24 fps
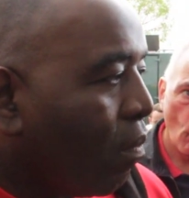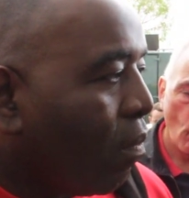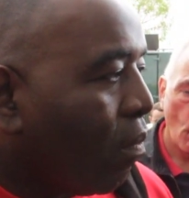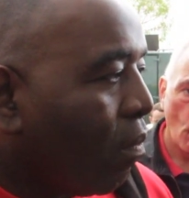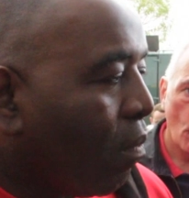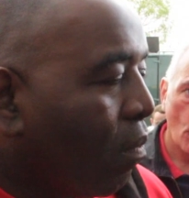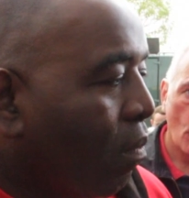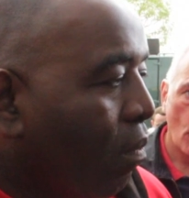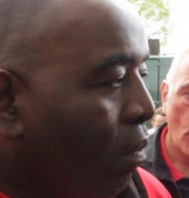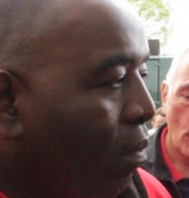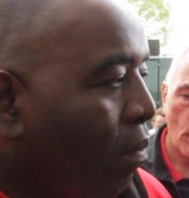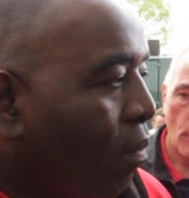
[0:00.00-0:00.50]

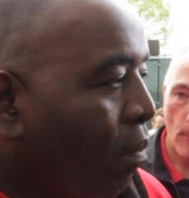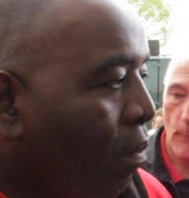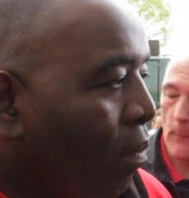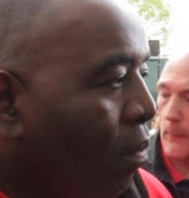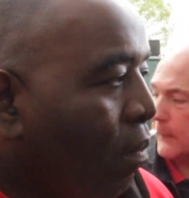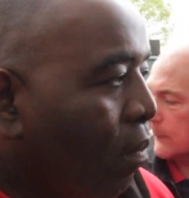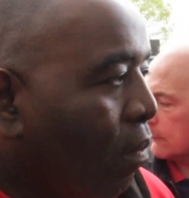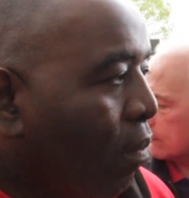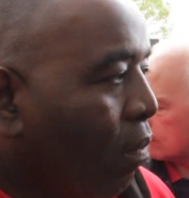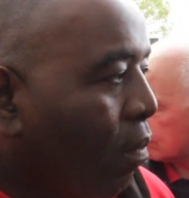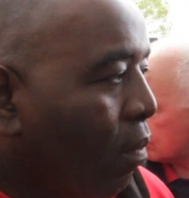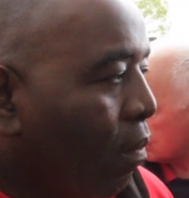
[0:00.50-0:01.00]

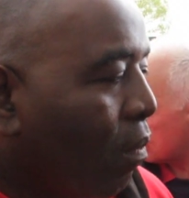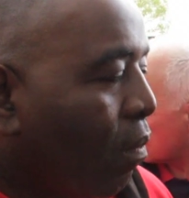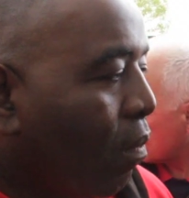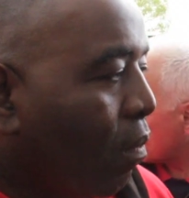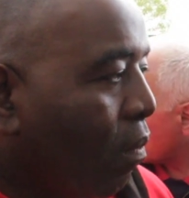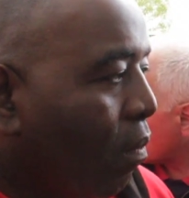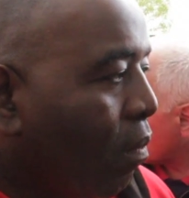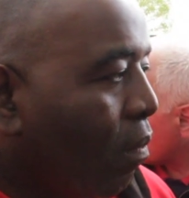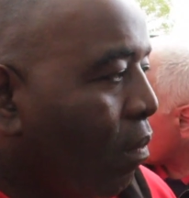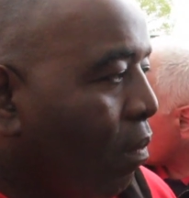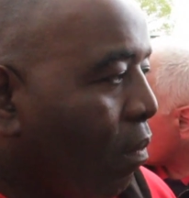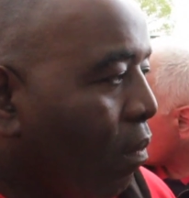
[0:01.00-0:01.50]

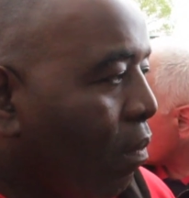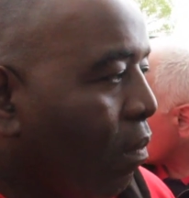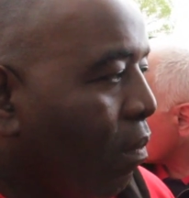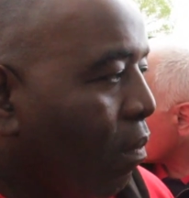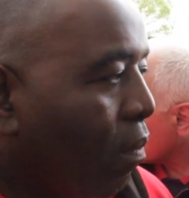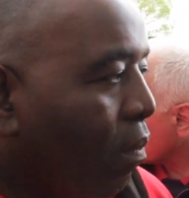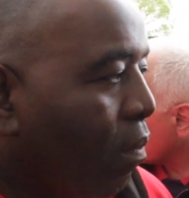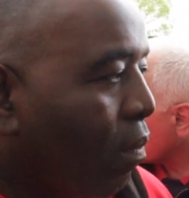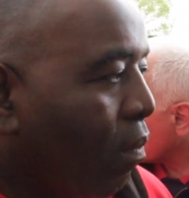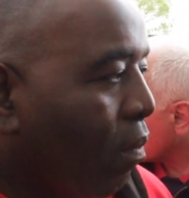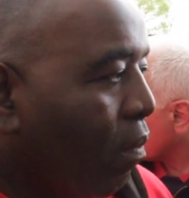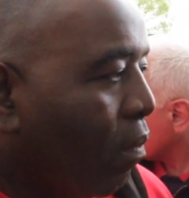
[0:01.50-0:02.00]

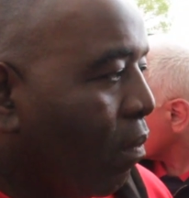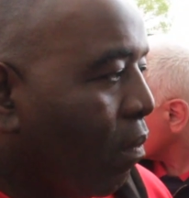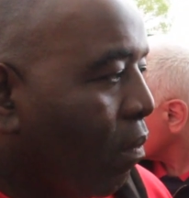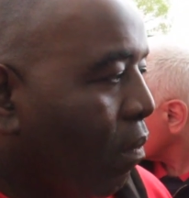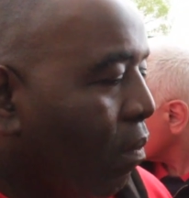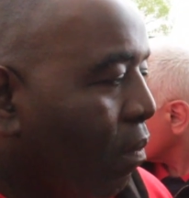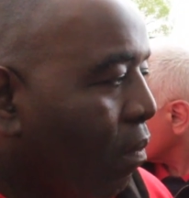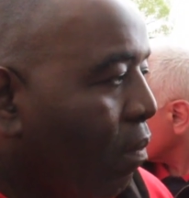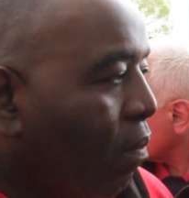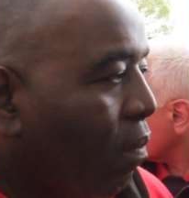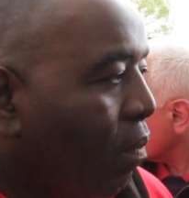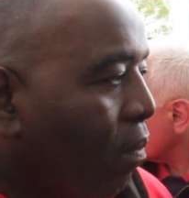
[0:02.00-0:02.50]

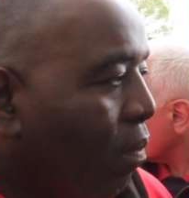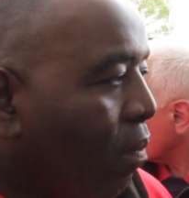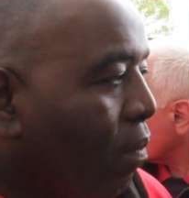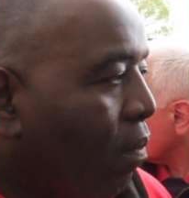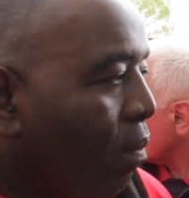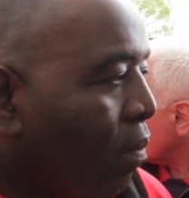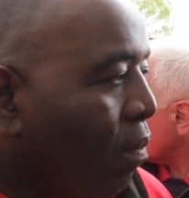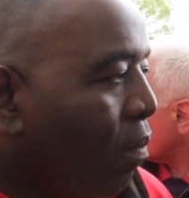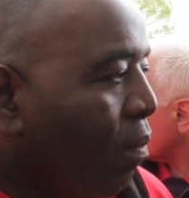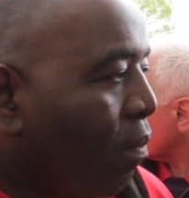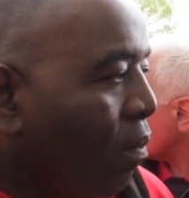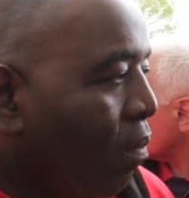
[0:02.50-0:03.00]

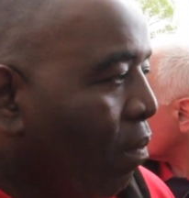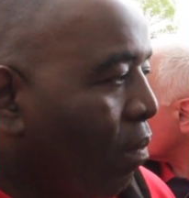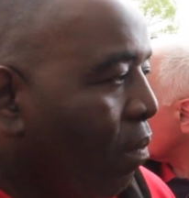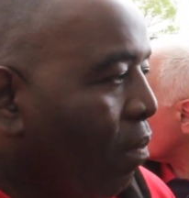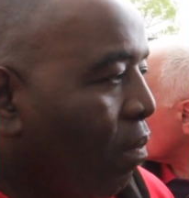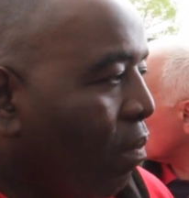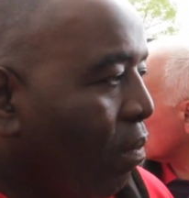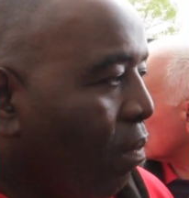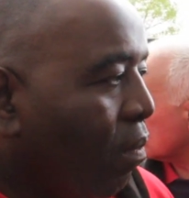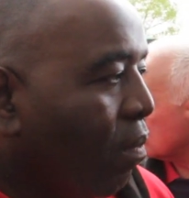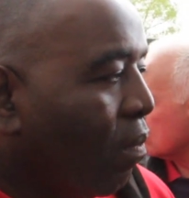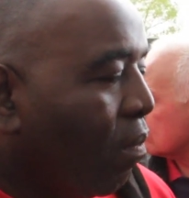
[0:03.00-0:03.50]

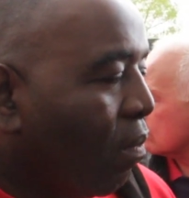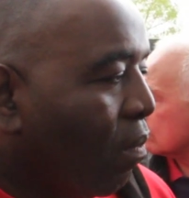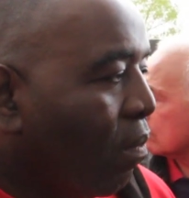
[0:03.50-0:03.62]
The person shown says nothing.